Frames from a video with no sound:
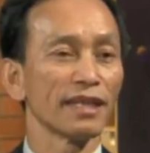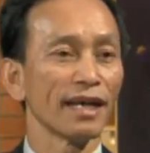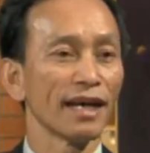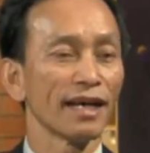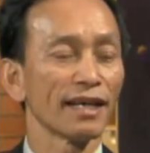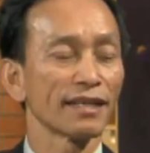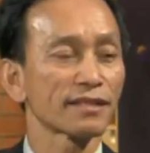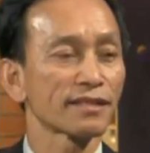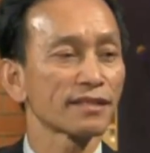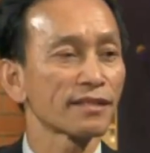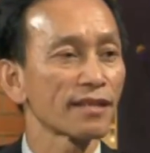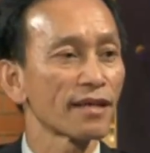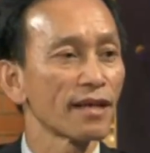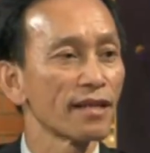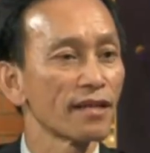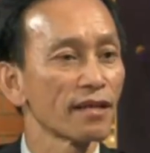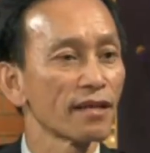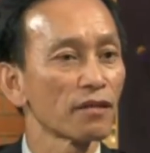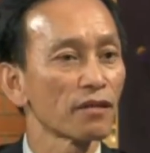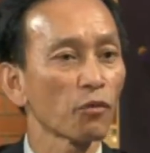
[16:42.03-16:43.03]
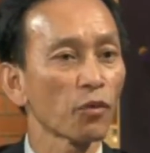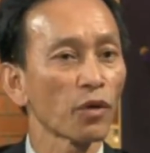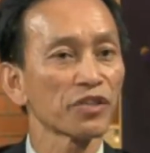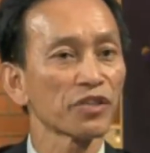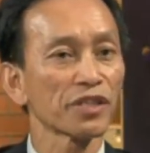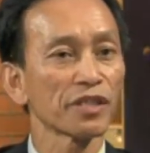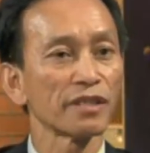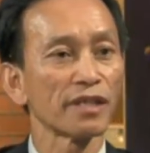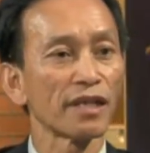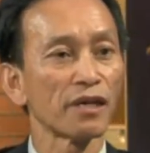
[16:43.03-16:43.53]
ask, I think the
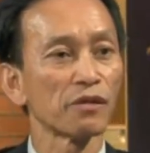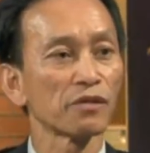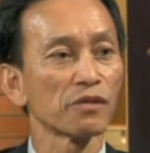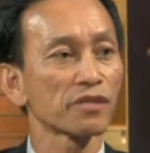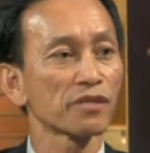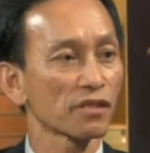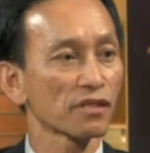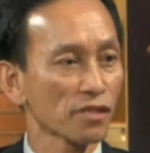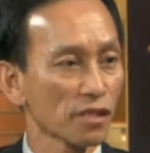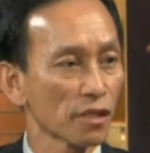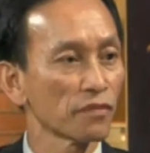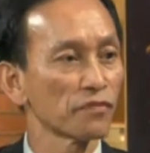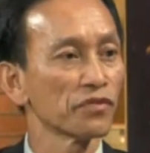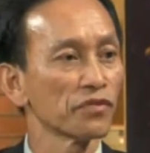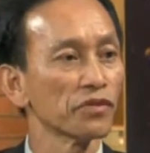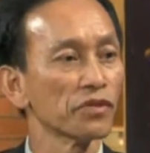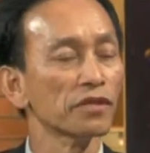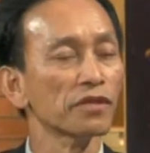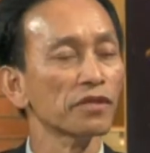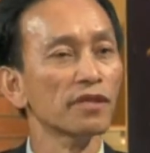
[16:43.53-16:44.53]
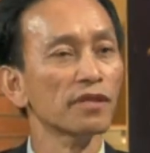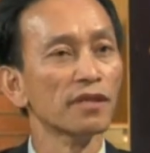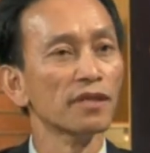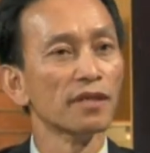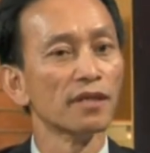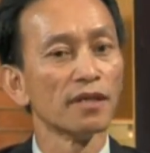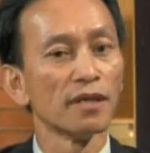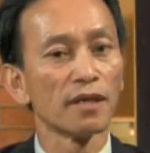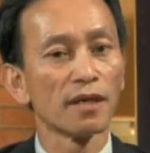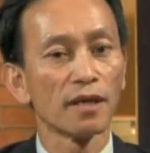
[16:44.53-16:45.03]
question how successful
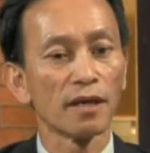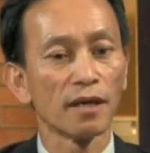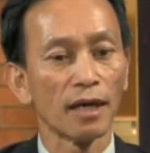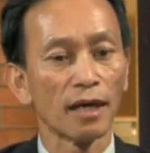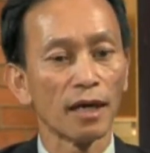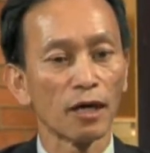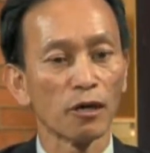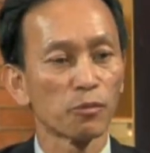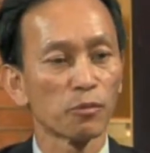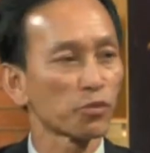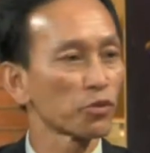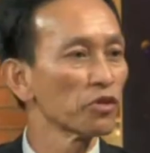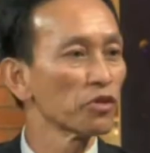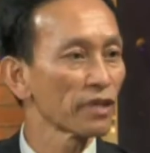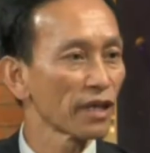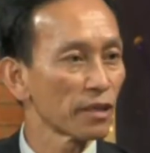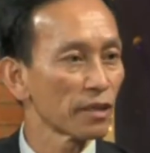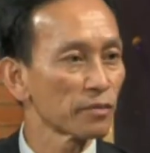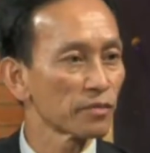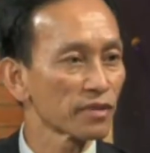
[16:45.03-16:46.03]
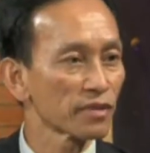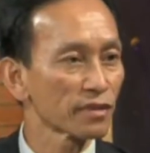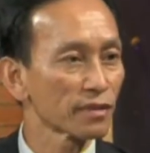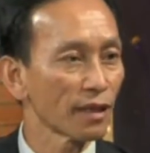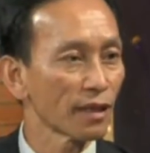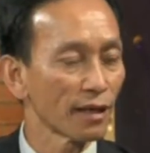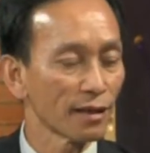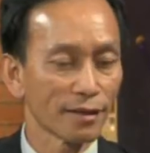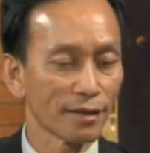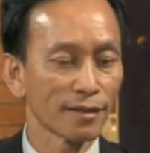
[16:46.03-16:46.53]
our programs,
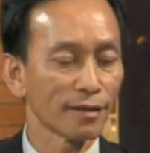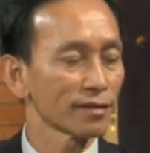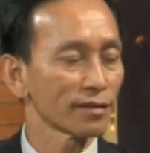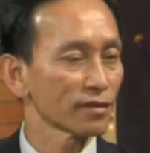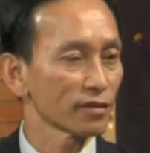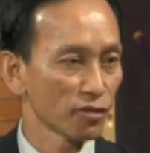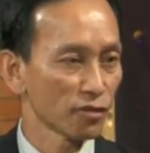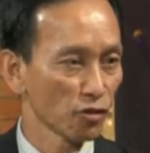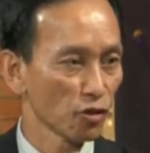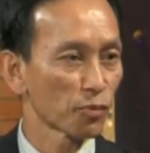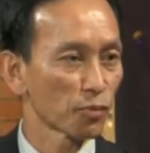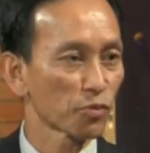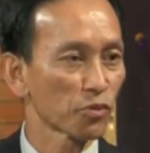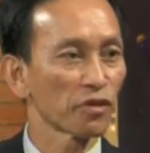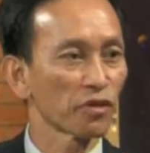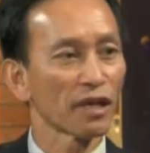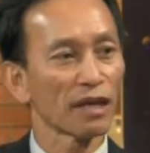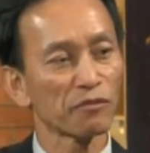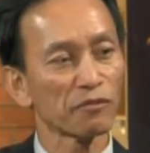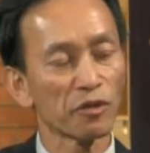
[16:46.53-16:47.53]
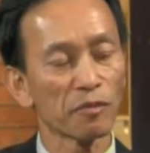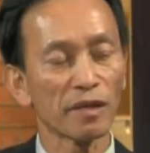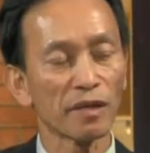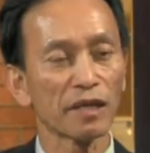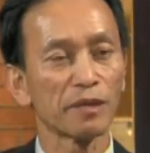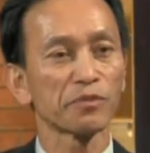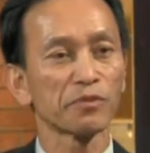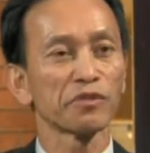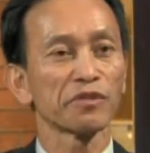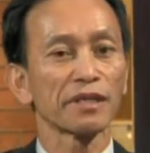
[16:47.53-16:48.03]
your program or my
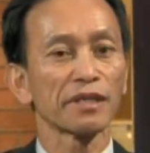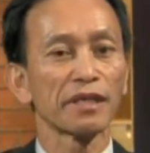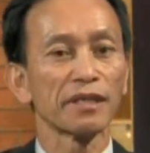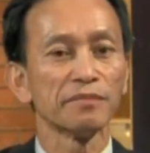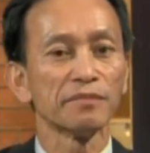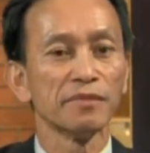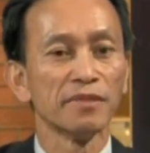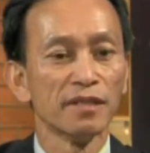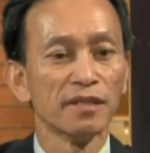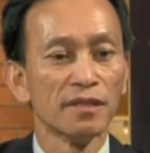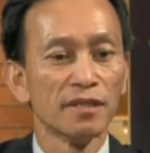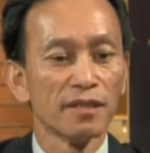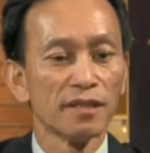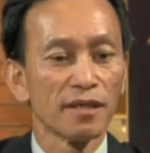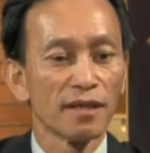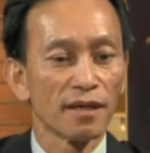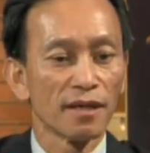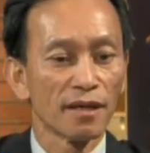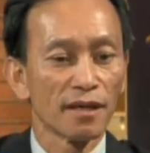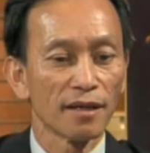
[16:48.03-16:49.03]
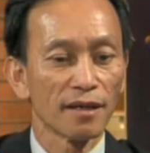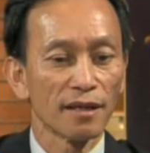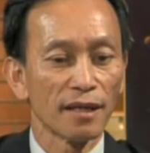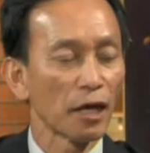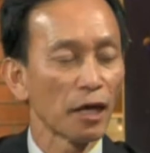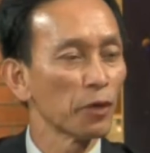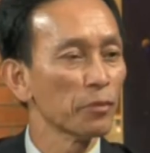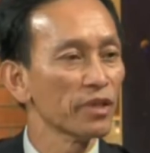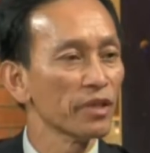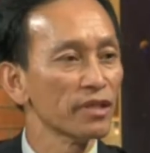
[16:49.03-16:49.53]
program,
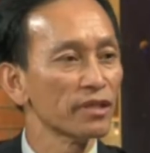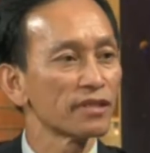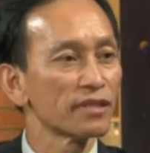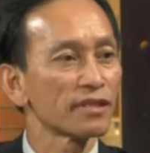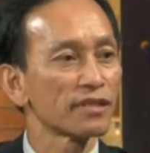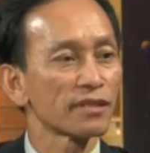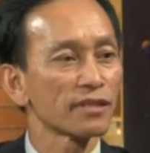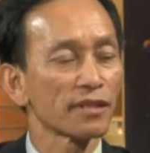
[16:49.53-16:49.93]
have been,